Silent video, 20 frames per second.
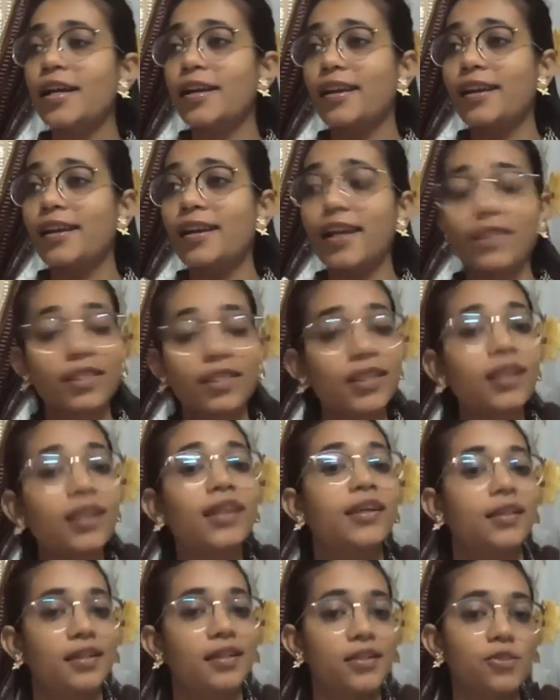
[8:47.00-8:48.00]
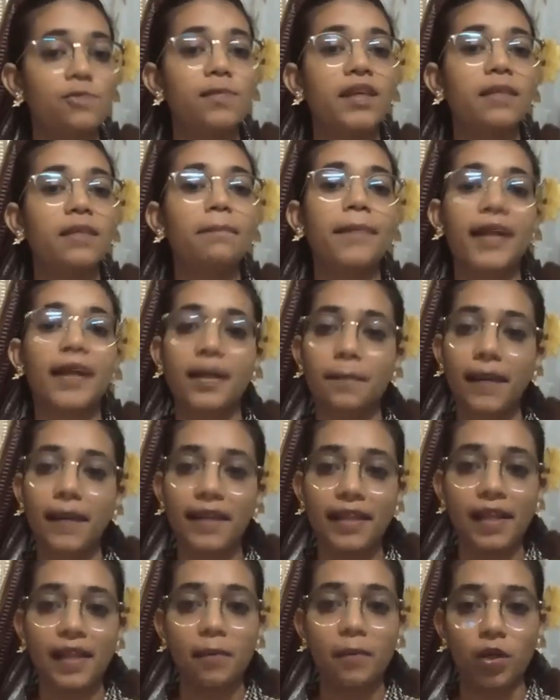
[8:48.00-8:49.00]
Nothing is being paid by
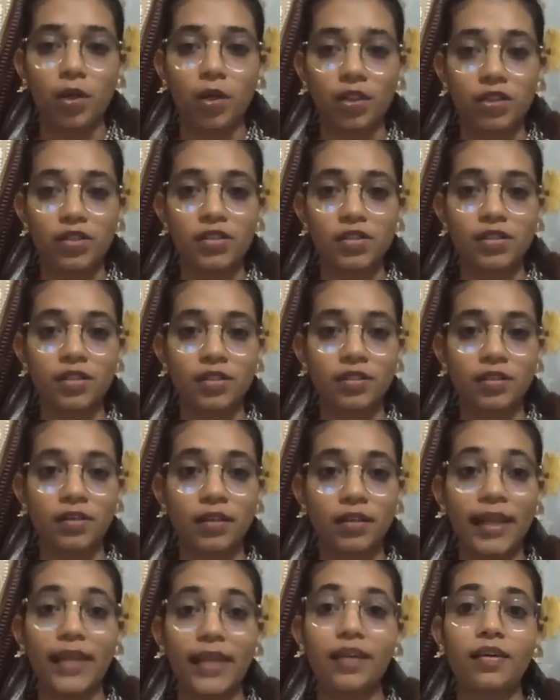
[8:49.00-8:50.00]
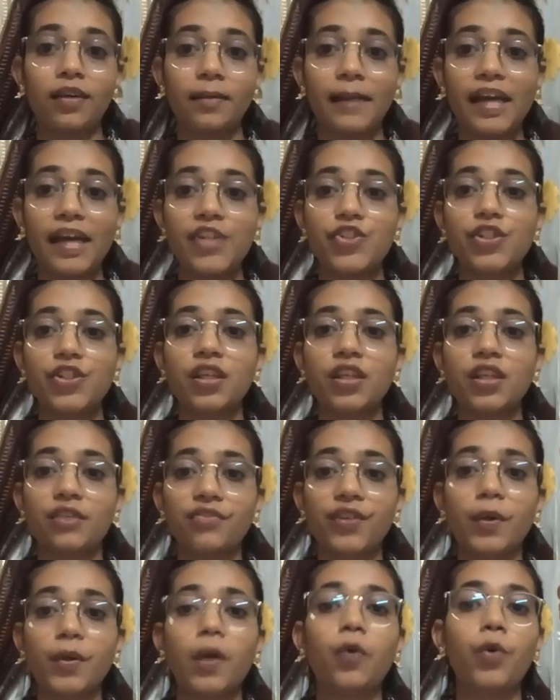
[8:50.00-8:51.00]
their pockets. Like imagine if
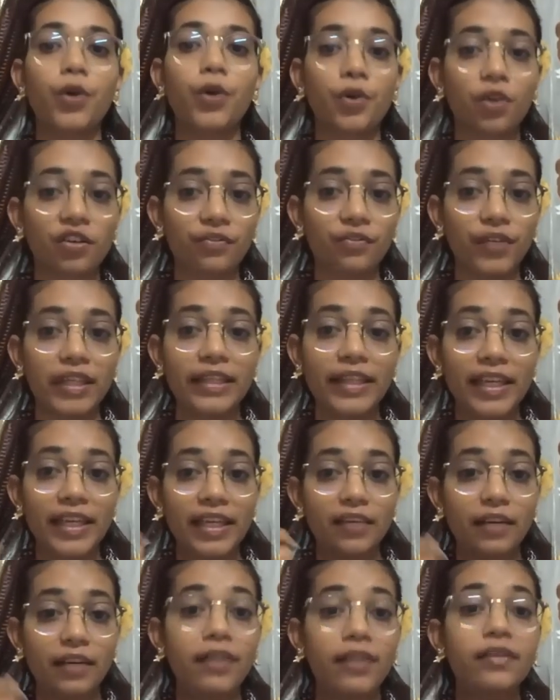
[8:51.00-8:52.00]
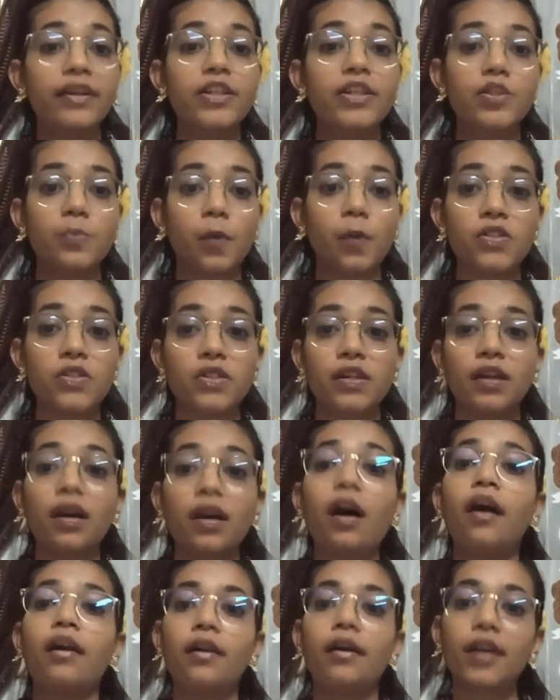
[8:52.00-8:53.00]
you are going on field, they're literally sponsoring
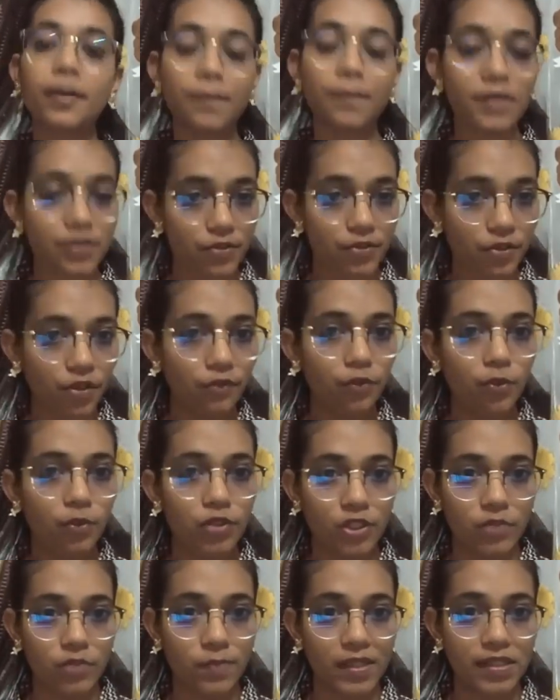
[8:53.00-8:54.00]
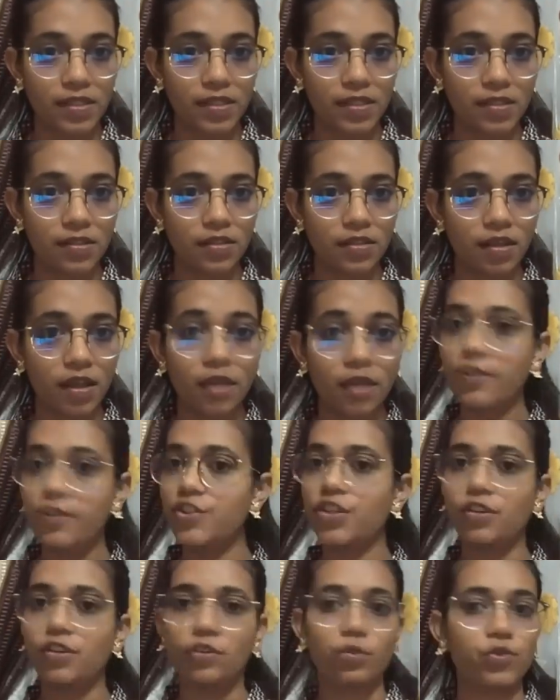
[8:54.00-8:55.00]
100% of those expenses, which
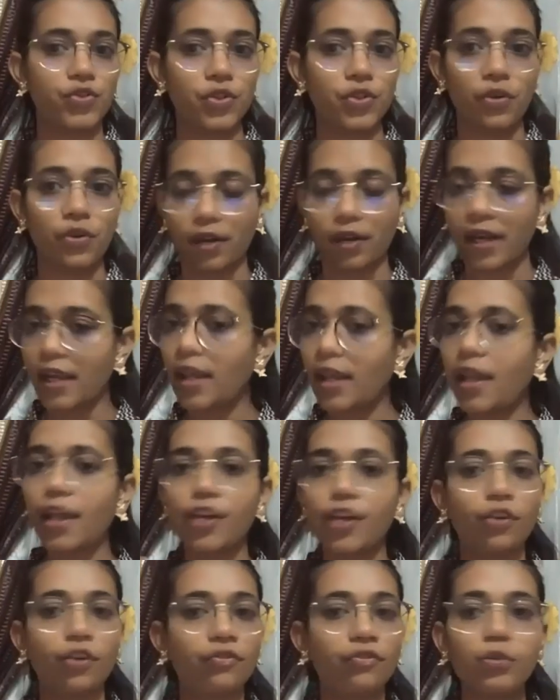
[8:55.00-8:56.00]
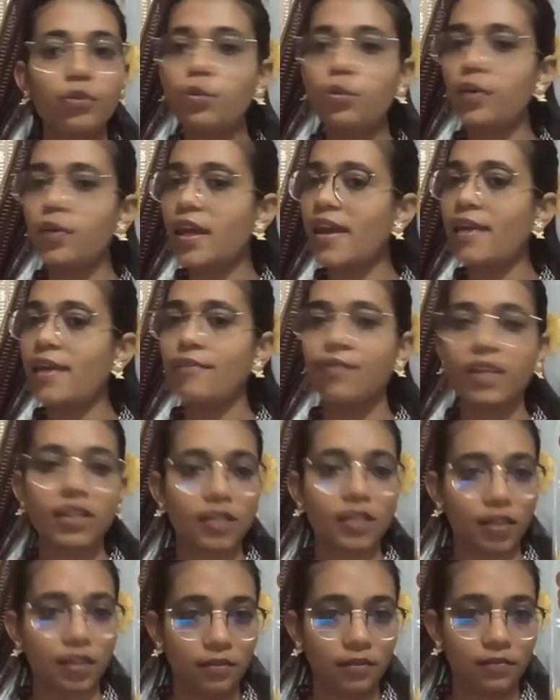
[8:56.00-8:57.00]
includes your train, your food,
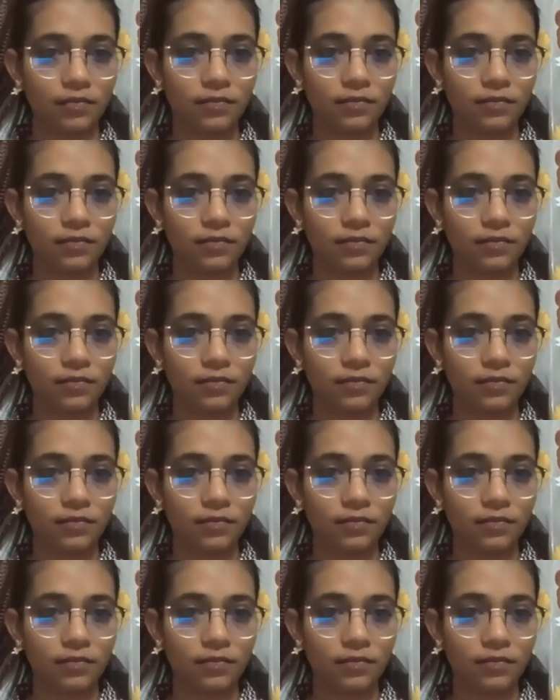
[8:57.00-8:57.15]
everything.